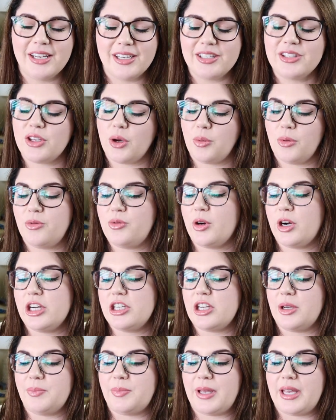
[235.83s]
So before I
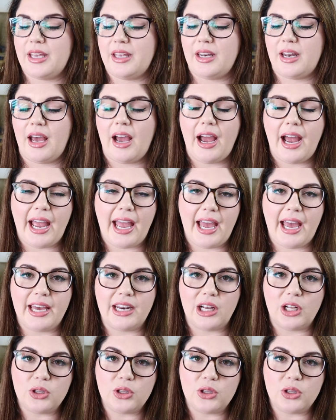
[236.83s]
jump in, I had